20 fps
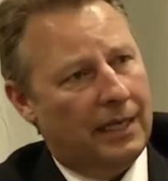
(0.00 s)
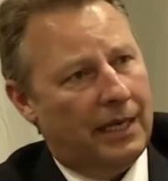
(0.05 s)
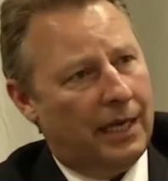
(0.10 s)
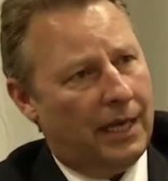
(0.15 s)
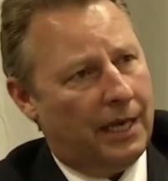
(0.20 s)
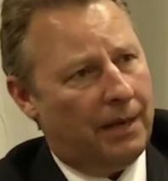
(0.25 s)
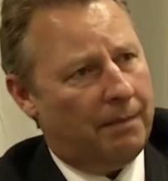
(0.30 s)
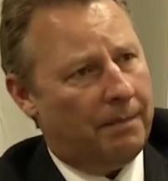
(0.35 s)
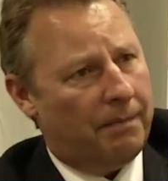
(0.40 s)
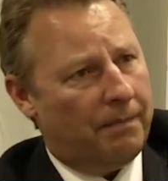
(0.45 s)

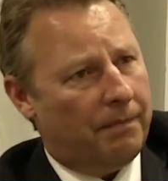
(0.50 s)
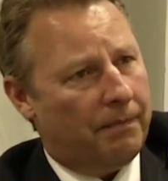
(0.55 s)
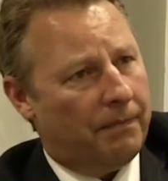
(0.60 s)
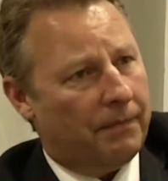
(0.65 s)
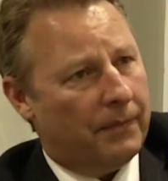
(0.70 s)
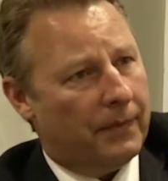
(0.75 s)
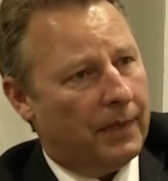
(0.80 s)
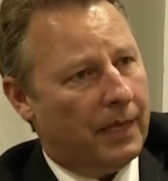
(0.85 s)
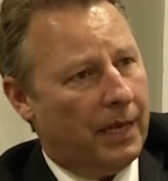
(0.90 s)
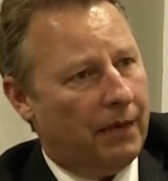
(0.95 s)

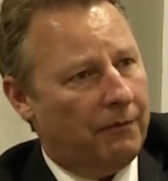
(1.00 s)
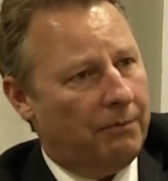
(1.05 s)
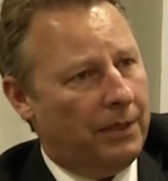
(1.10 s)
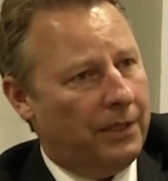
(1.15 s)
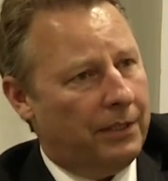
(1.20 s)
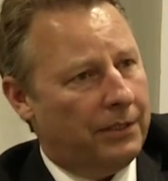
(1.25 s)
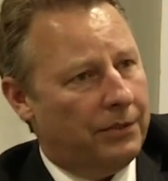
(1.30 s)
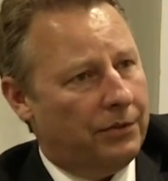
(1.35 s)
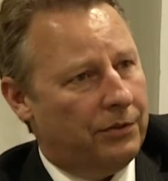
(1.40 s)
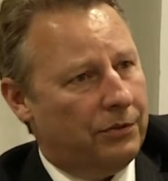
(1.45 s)
I've
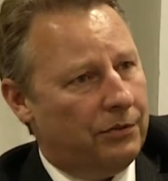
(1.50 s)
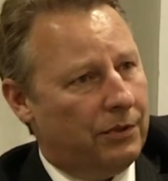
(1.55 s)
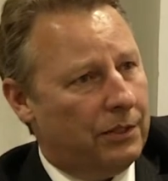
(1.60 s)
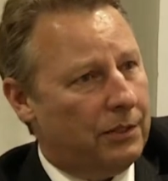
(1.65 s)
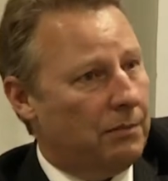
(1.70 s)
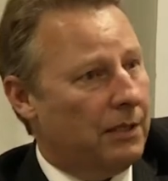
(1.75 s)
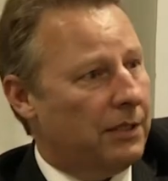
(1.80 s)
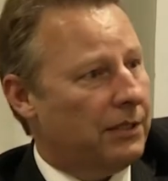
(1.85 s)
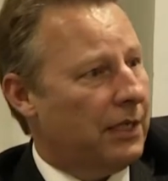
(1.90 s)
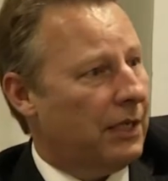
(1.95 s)
been to, this
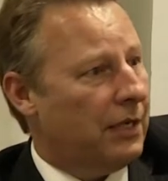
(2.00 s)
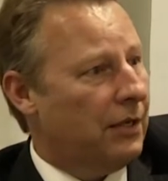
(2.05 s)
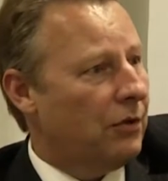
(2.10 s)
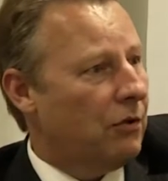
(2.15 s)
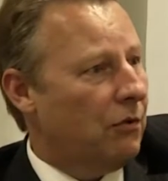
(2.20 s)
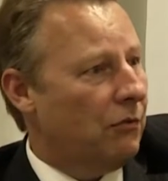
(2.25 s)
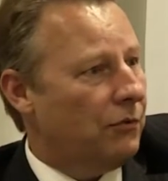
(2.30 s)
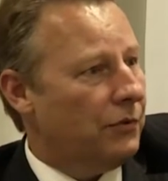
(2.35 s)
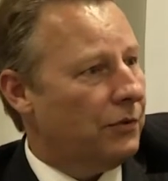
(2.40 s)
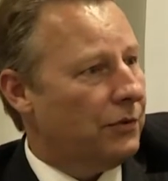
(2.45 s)
is my second
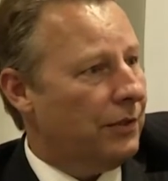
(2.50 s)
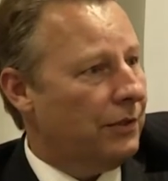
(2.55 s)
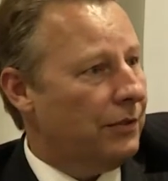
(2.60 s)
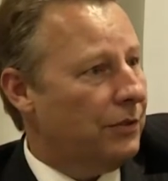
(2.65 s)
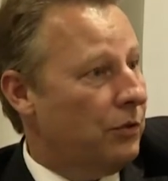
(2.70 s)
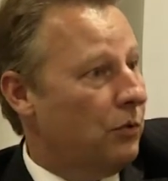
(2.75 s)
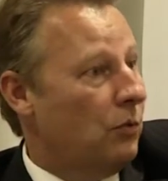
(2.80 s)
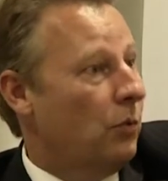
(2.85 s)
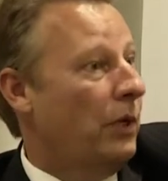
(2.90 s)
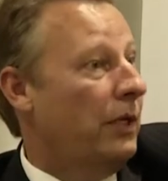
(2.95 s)
conference in
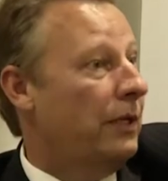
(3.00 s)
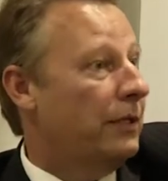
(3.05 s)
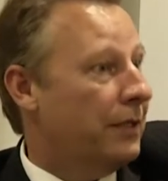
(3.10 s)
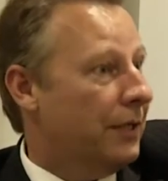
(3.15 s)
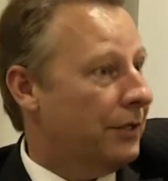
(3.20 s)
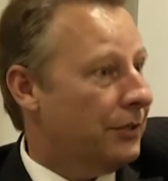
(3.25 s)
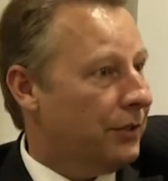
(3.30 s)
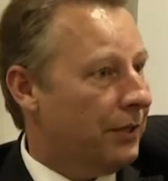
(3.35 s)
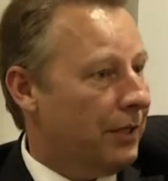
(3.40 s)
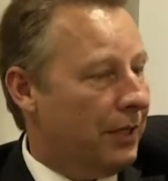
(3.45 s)
2 weeks,
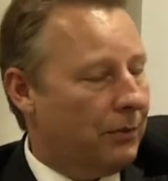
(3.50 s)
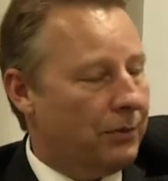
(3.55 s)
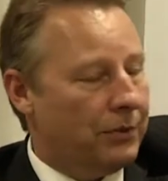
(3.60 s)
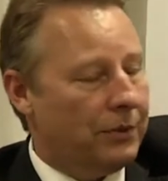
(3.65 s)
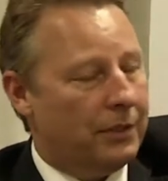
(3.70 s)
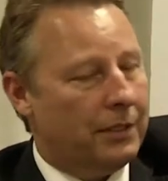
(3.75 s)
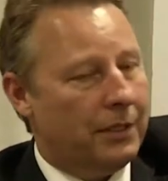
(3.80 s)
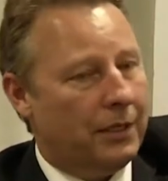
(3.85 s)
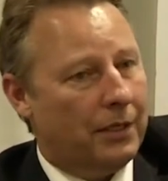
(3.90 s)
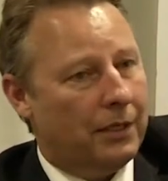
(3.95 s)
actually. I
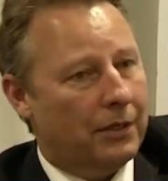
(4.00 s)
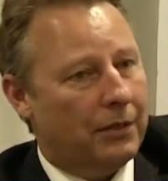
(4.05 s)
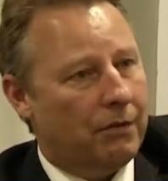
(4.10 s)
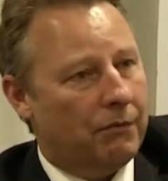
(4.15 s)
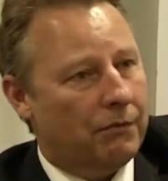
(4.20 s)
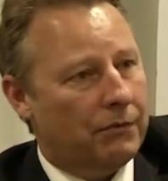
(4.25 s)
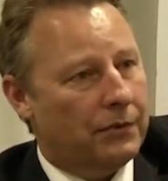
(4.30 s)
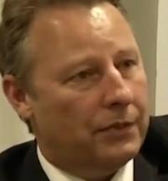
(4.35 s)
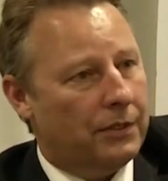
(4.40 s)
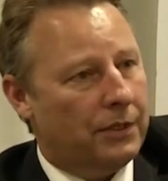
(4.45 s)
was at a
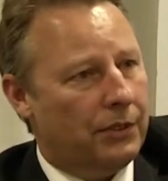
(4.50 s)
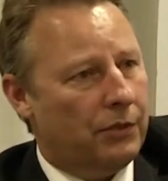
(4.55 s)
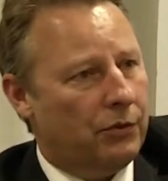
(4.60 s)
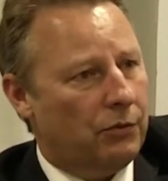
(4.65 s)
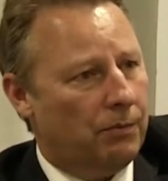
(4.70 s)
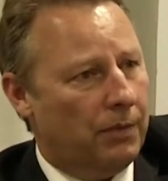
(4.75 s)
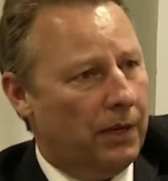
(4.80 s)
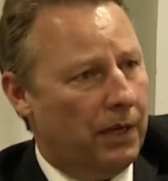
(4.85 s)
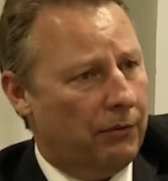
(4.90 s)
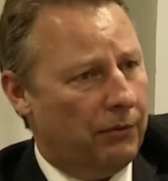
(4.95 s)
conference in
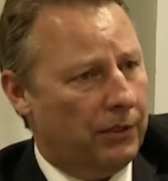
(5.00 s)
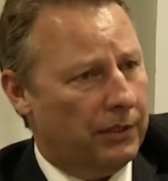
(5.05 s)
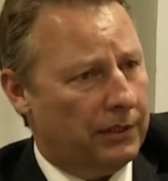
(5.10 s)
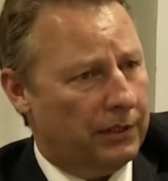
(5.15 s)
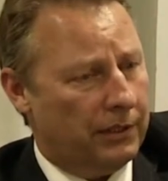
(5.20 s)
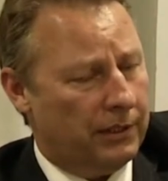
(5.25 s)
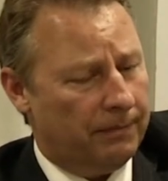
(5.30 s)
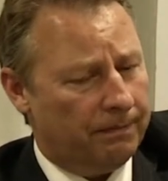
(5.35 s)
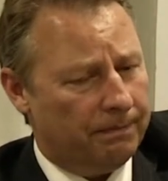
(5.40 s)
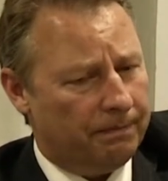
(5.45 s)
Dubai
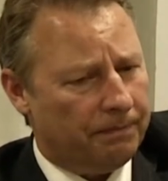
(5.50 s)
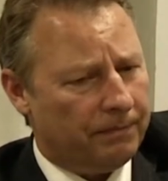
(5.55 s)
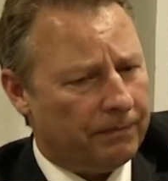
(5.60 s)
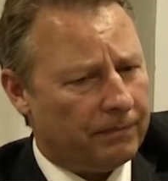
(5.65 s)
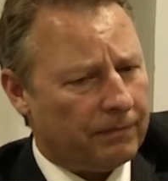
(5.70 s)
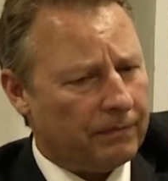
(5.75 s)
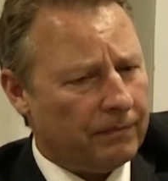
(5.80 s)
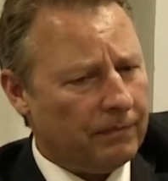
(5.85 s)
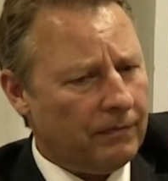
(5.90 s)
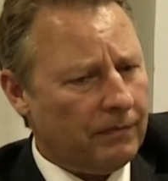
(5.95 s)
recently.
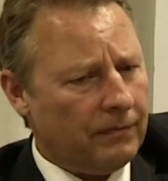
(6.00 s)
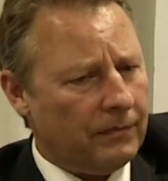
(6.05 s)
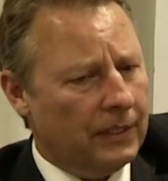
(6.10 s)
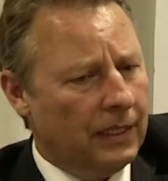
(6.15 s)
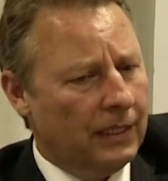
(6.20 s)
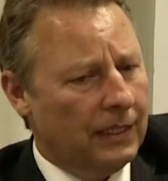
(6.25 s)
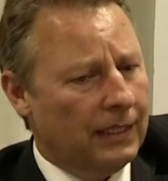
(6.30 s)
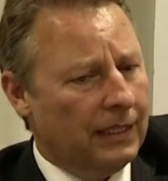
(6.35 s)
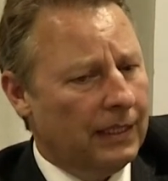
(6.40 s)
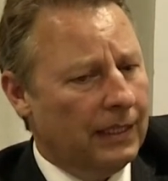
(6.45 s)

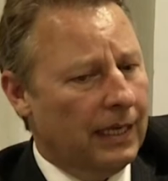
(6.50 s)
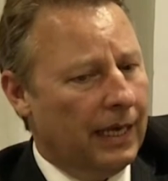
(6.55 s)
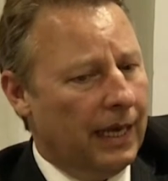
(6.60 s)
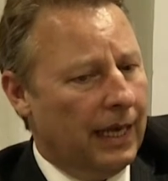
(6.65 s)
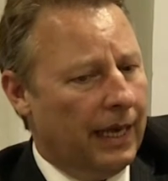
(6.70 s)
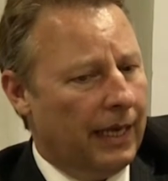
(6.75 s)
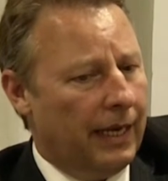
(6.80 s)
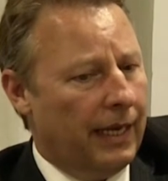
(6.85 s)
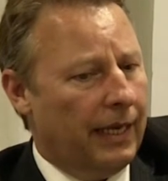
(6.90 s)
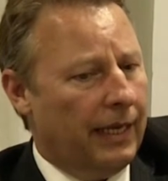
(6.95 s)

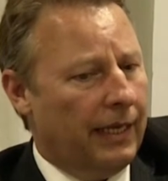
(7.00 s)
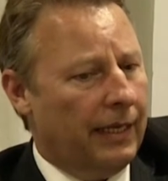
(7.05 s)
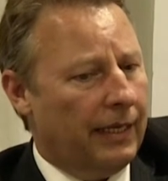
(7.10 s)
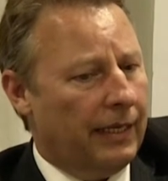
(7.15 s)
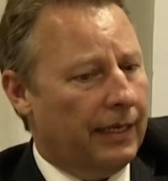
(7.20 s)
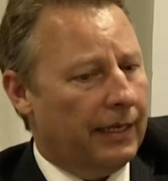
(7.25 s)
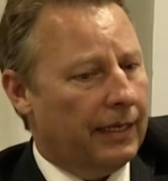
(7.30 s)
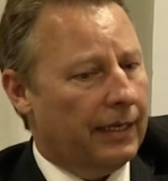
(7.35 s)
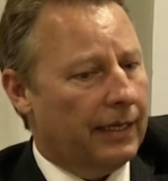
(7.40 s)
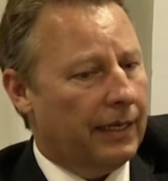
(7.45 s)

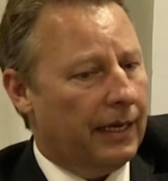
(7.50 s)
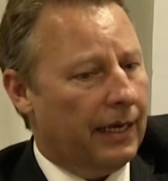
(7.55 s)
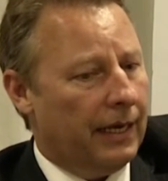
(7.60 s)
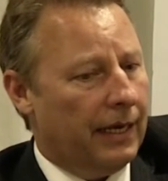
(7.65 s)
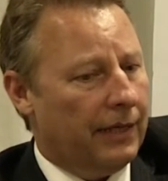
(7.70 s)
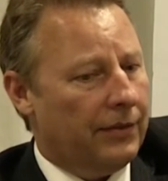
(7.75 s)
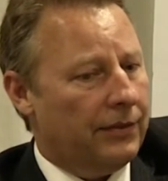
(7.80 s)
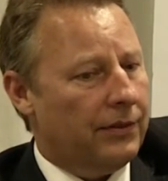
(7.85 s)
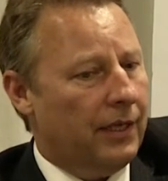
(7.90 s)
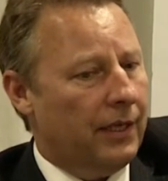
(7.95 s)
And
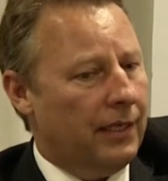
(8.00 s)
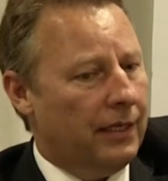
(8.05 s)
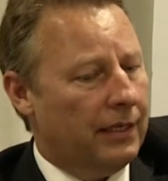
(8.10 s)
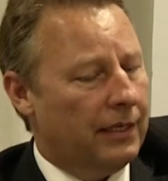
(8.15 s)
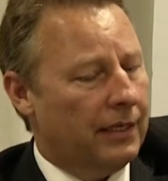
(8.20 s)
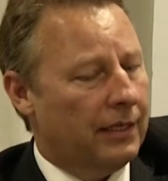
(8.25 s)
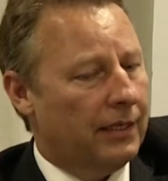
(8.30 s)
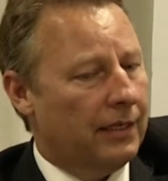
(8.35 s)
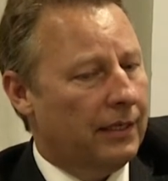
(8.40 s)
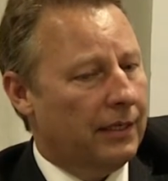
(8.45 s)
I
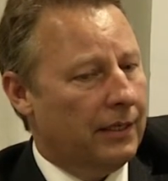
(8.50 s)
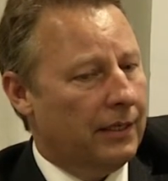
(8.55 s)
think